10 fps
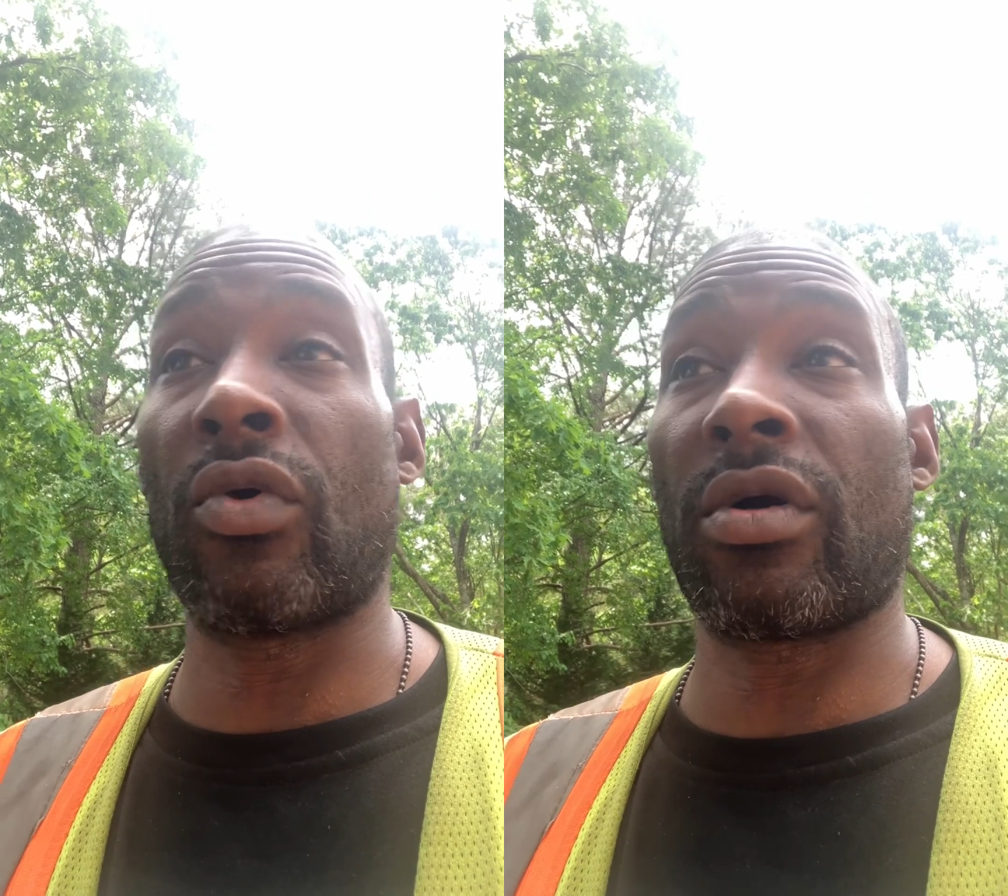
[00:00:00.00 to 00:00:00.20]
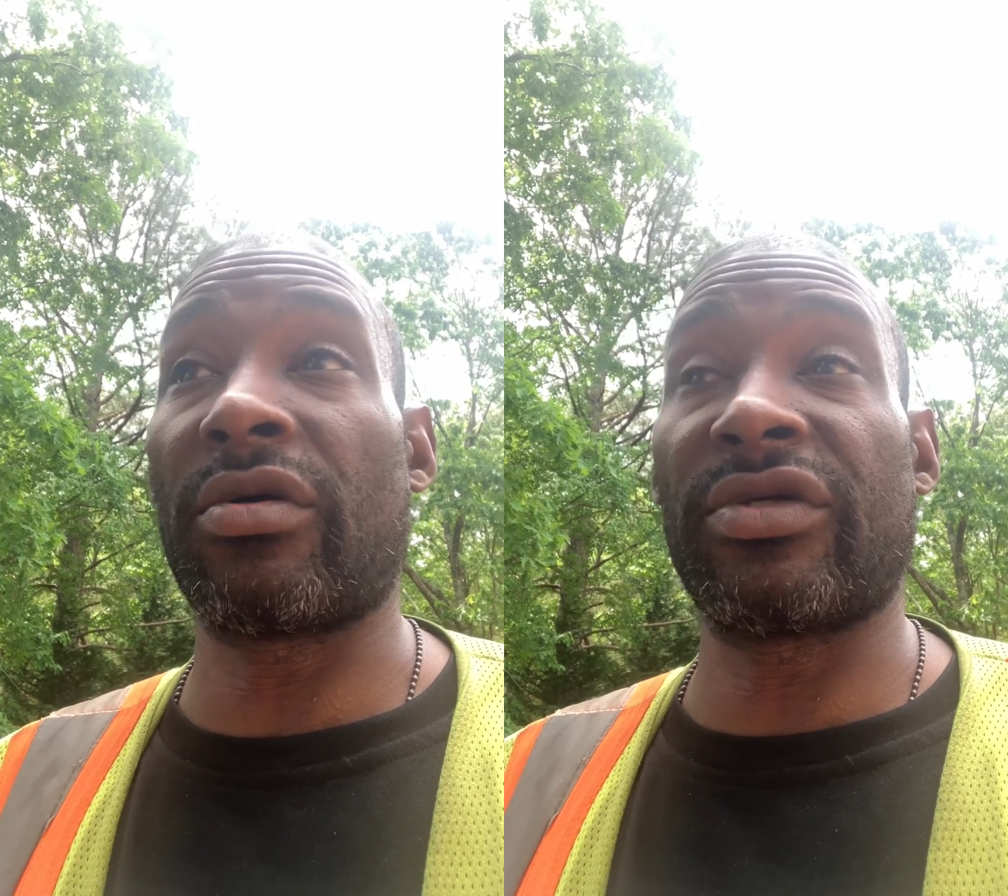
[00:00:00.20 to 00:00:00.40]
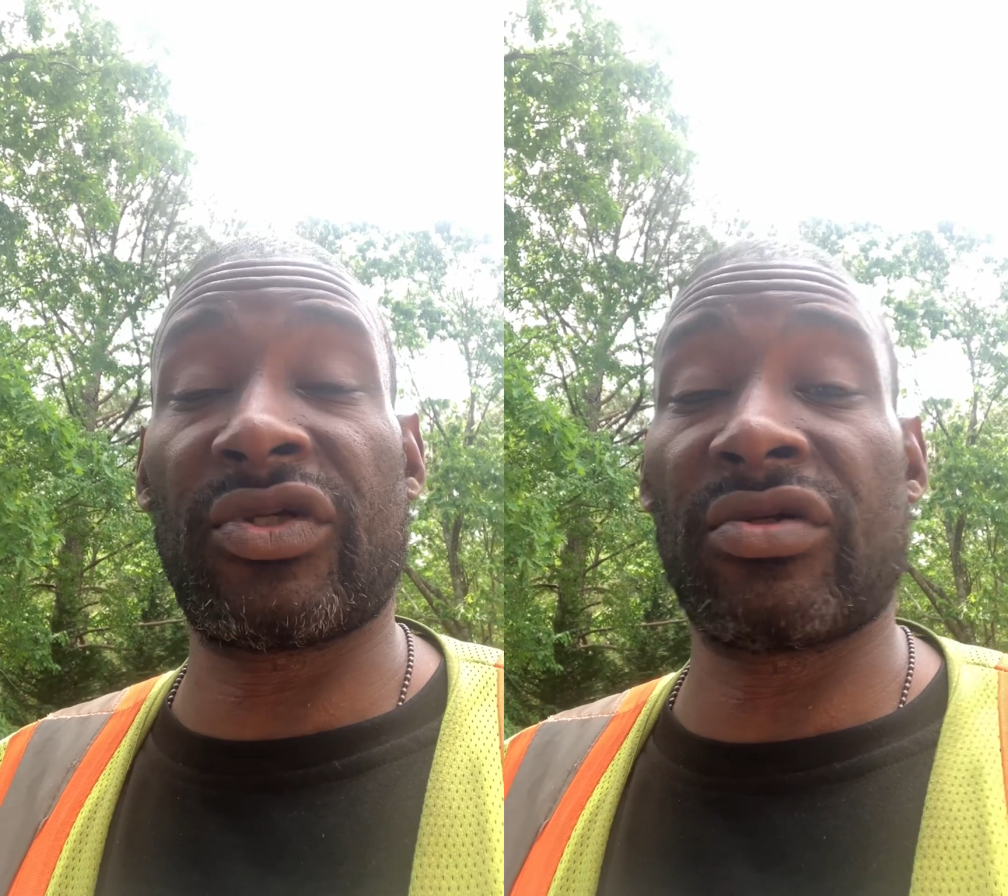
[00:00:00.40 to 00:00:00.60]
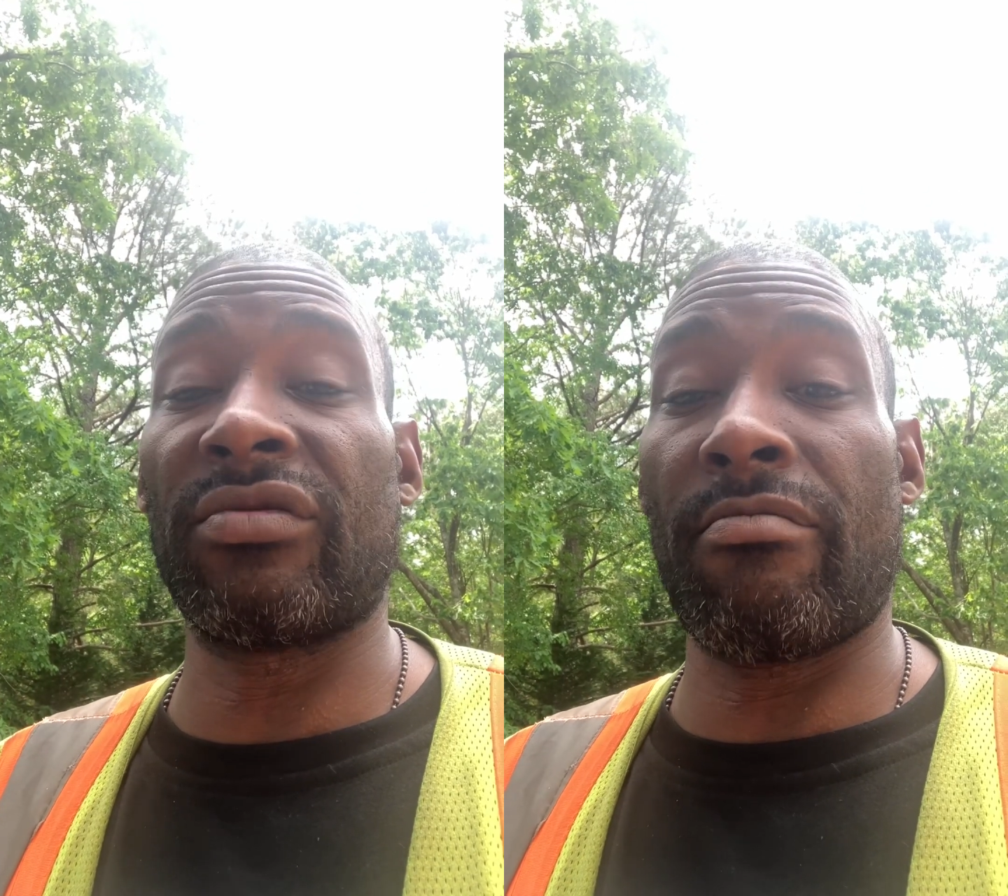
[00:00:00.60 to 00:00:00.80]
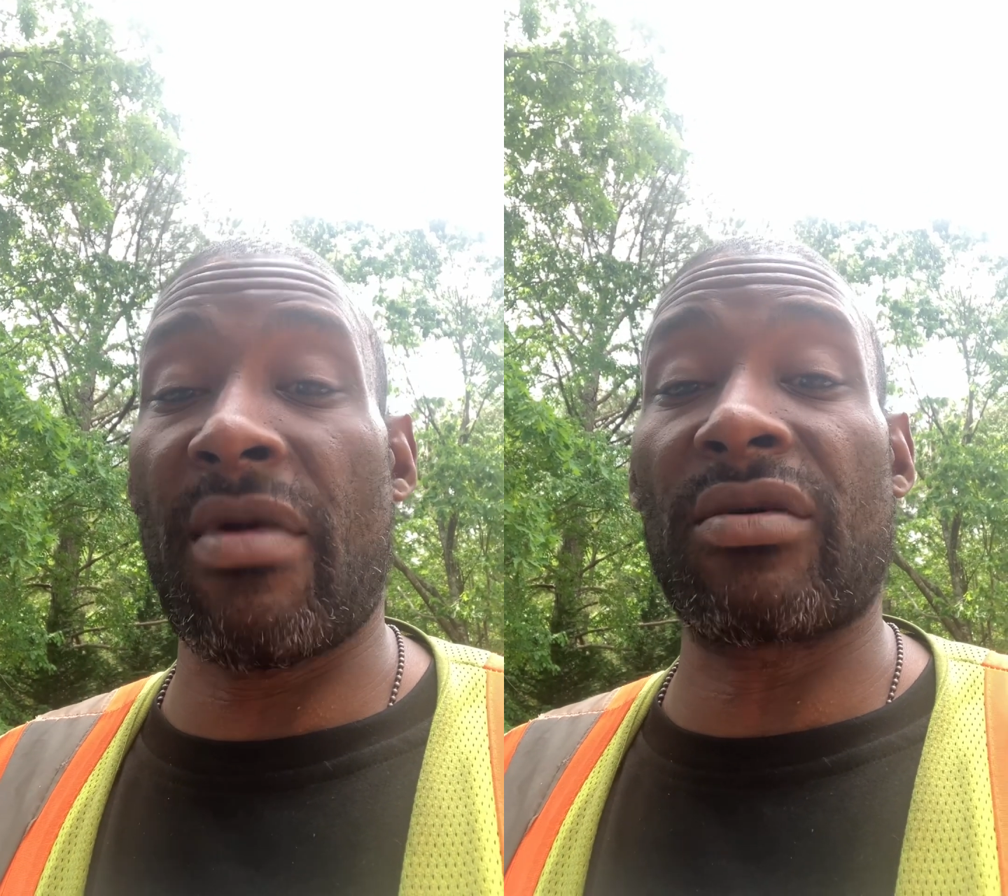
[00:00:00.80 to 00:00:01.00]
or
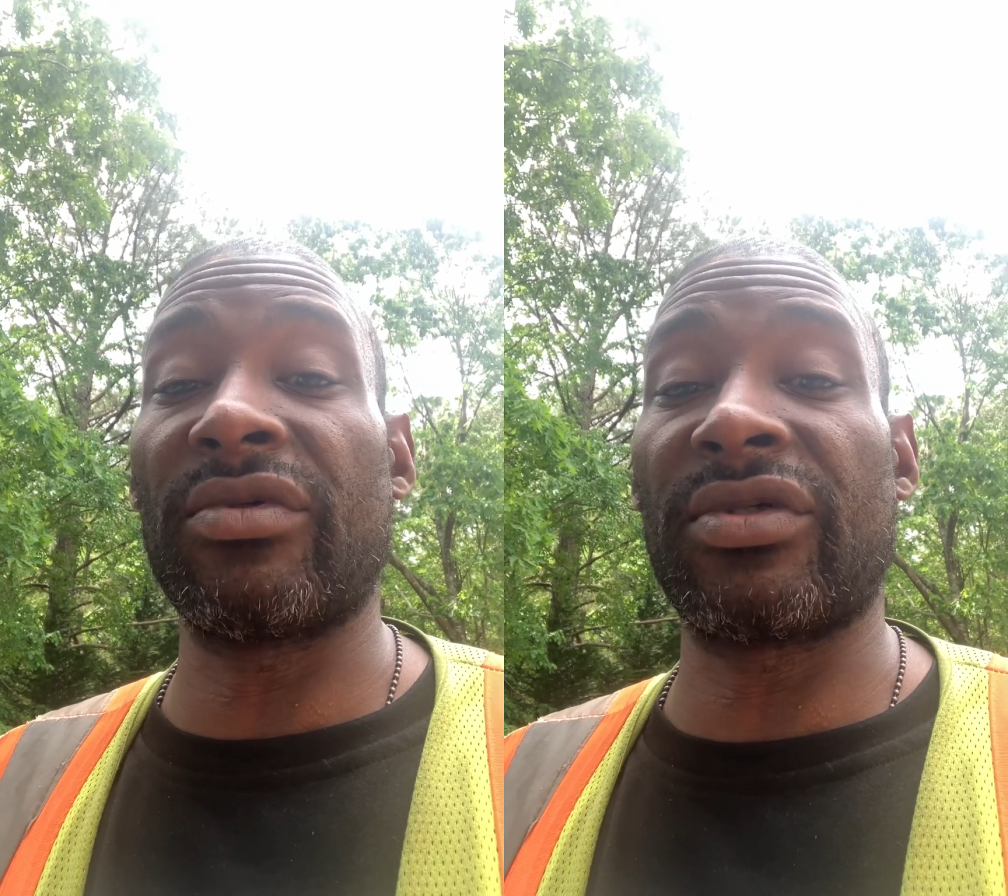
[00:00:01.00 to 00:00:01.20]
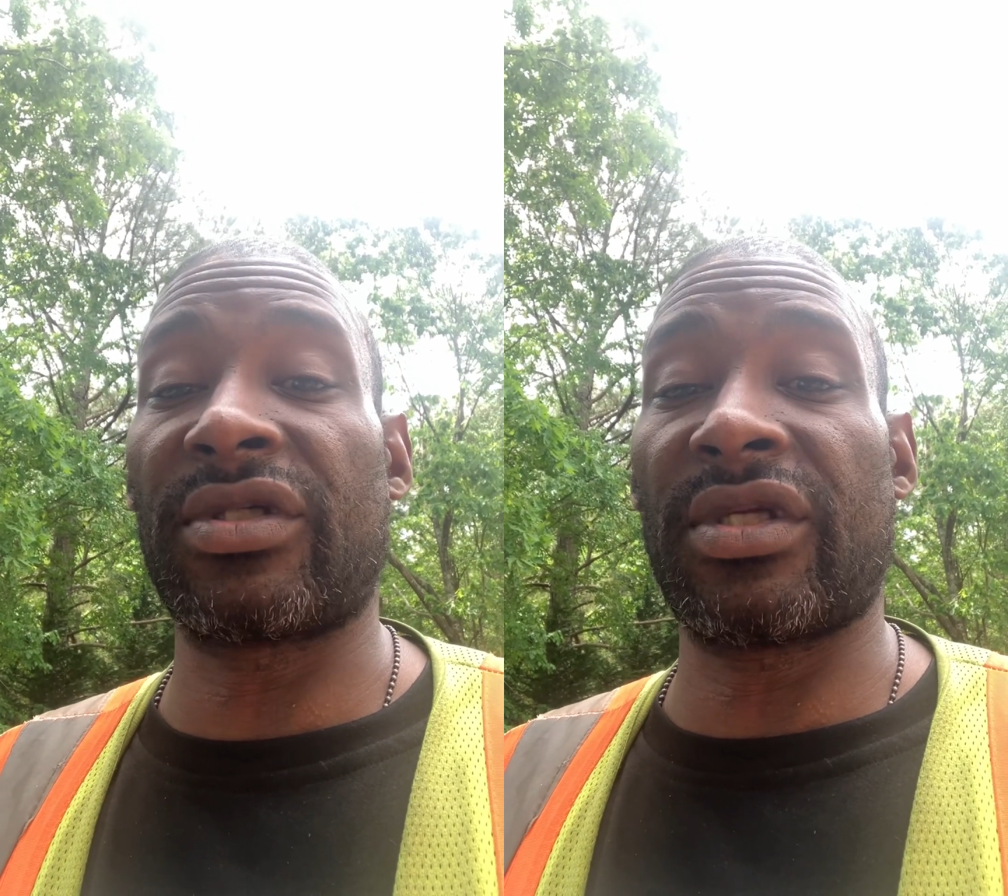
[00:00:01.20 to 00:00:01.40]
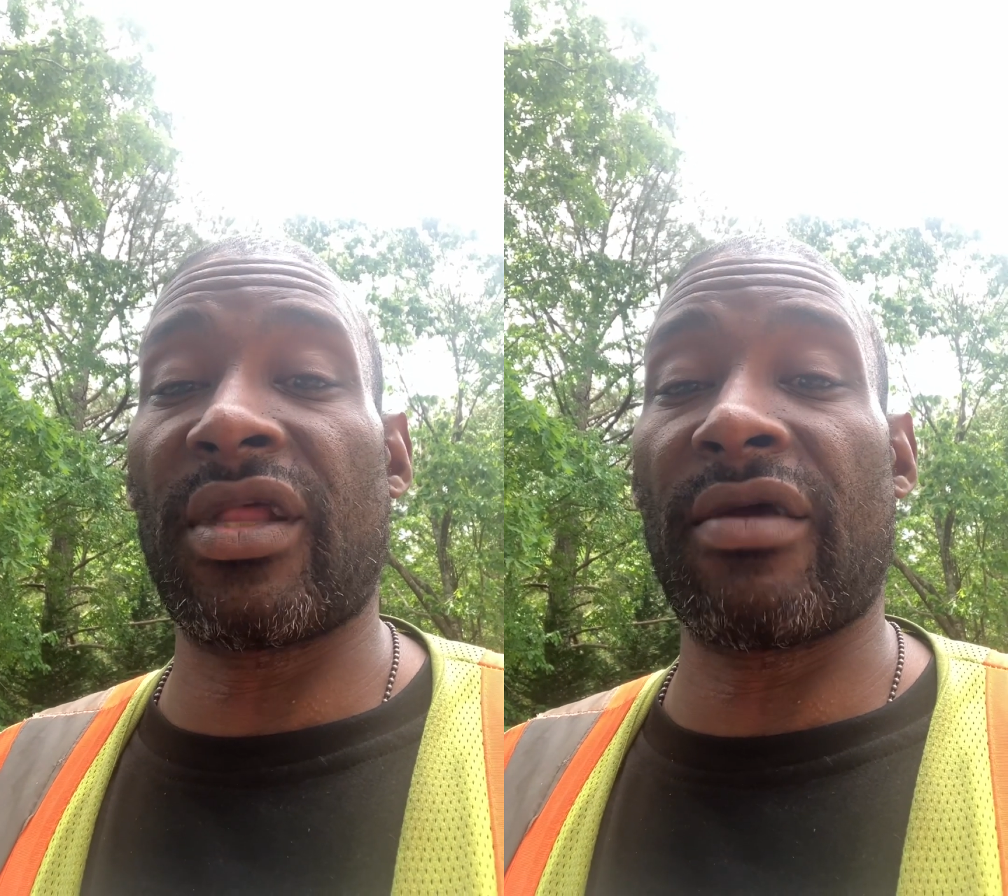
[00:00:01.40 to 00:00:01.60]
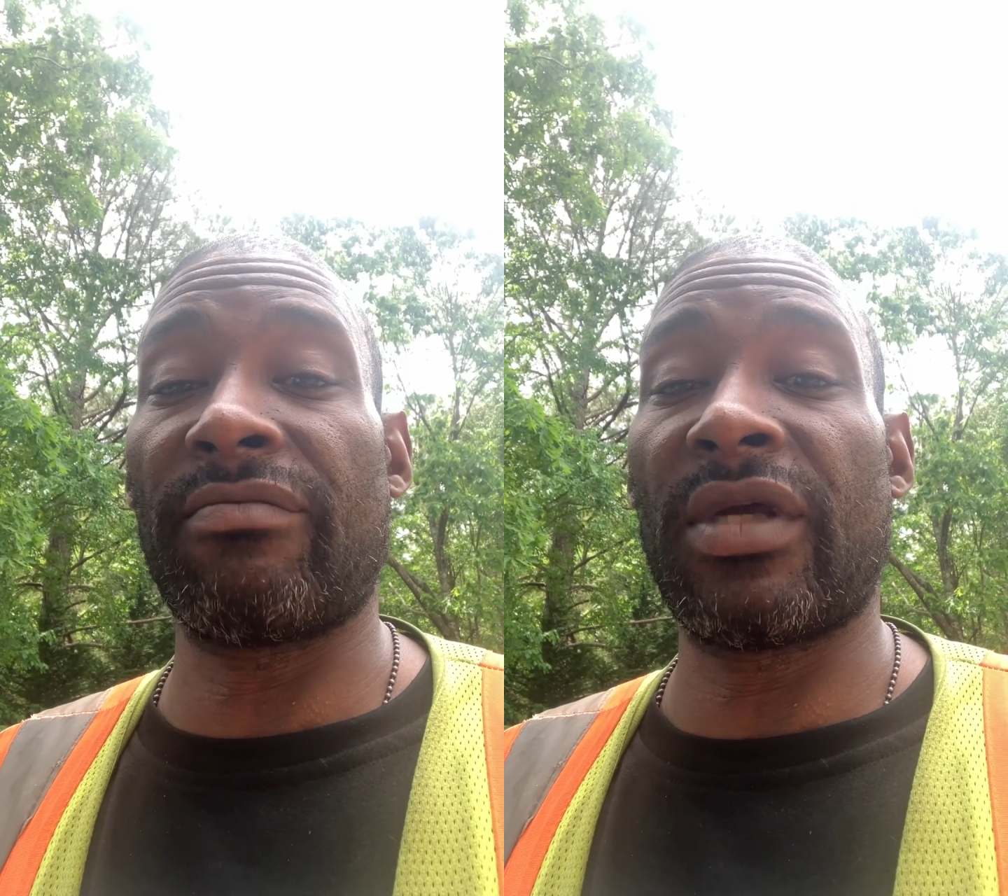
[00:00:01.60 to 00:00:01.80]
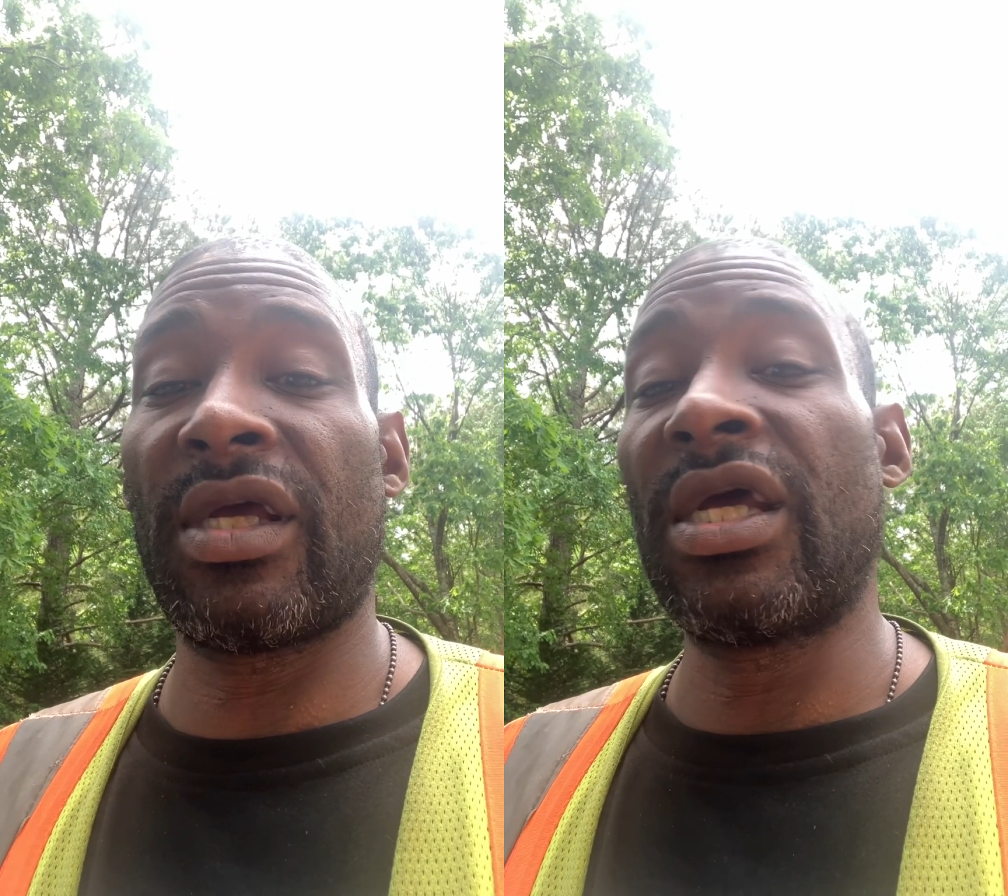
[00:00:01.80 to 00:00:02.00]
certain metals to them,